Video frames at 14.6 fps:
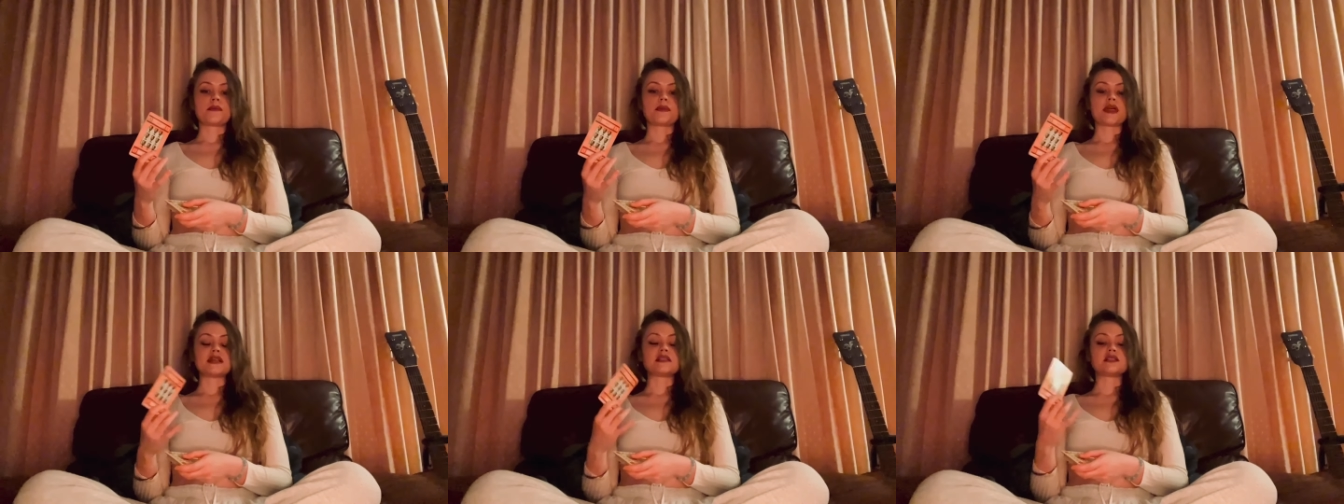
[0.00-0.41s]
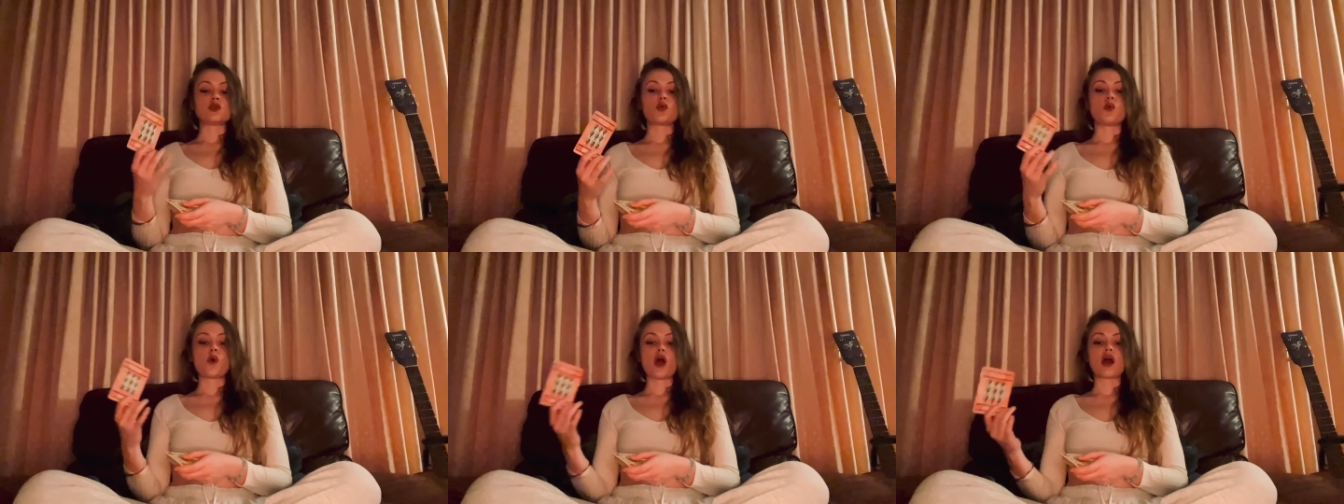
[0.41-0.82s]
There's
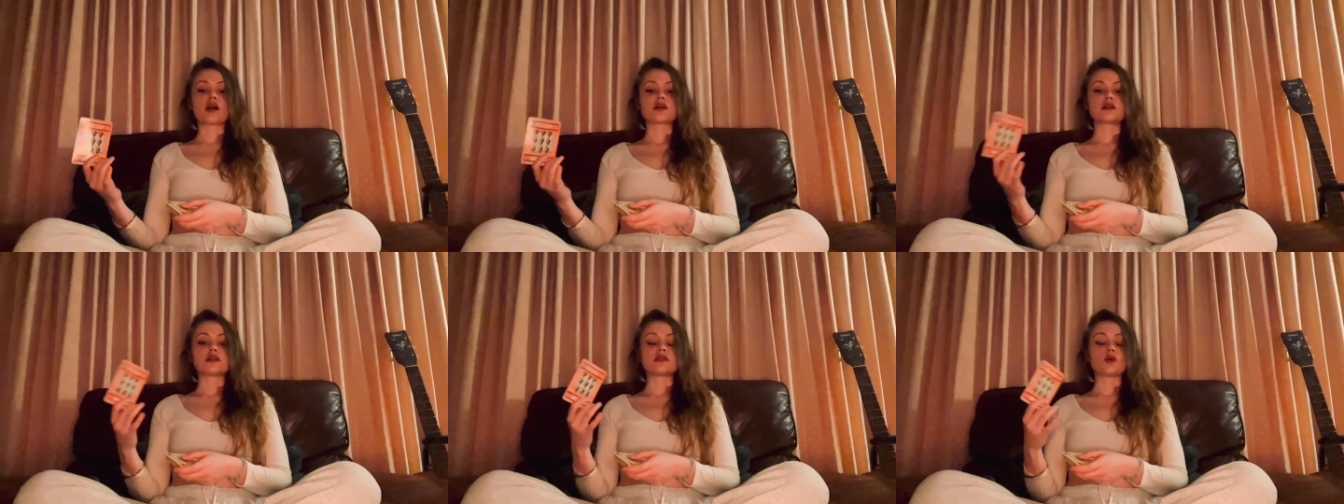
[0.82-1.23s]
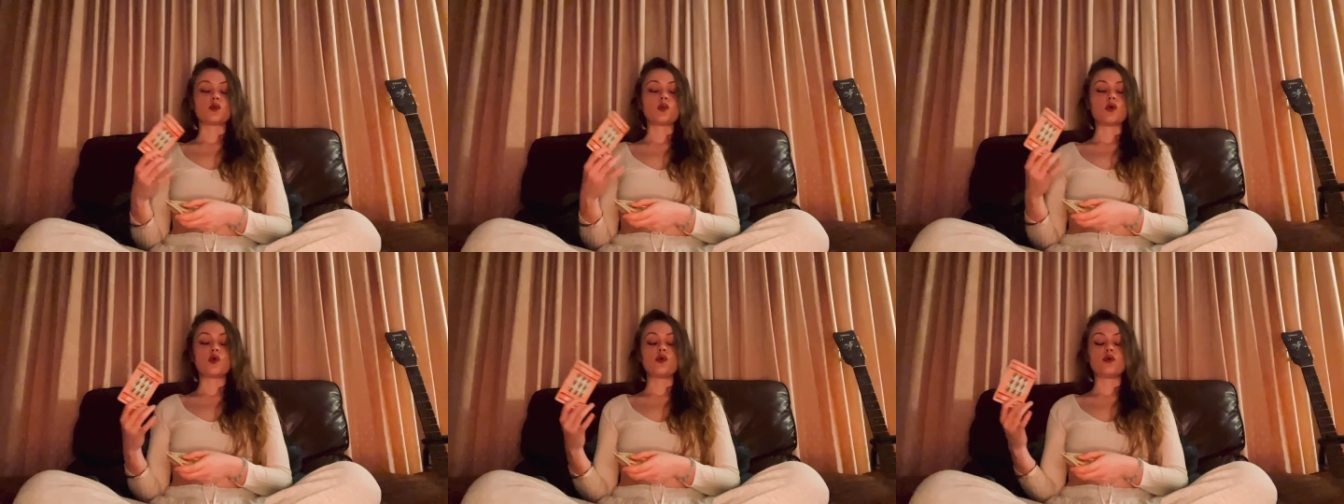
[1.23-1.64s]
still work that
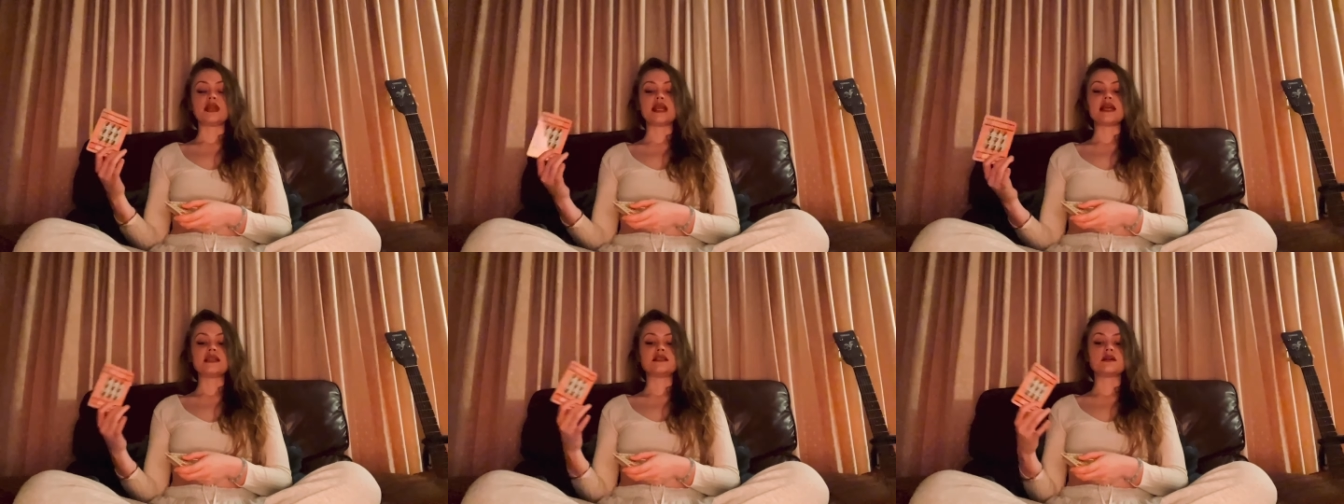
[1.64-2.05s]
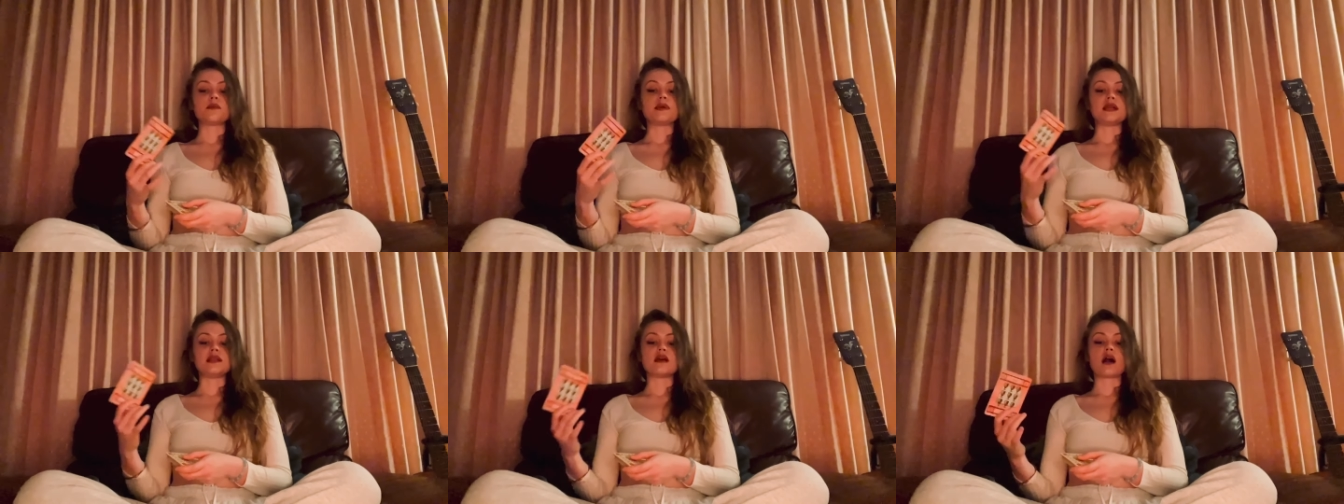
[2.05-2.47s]
will need to
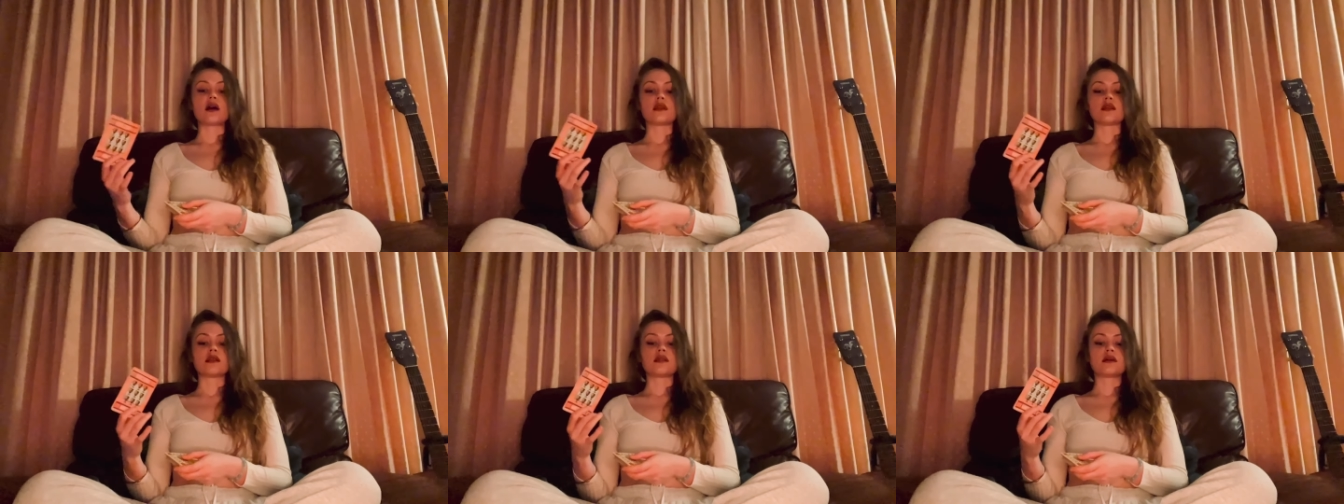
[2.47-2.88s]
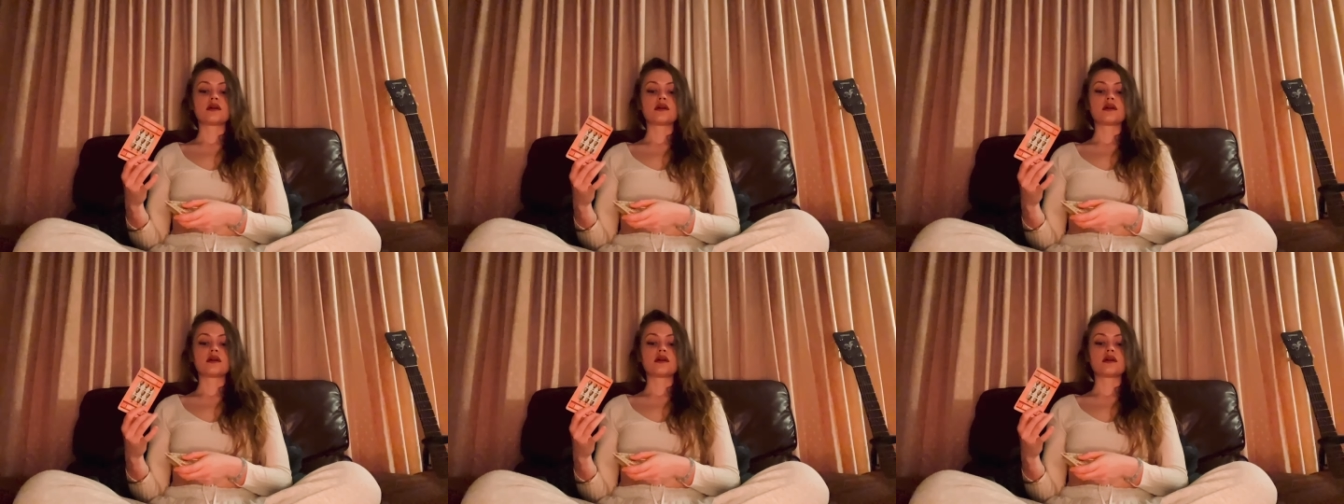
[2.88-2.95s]
be done.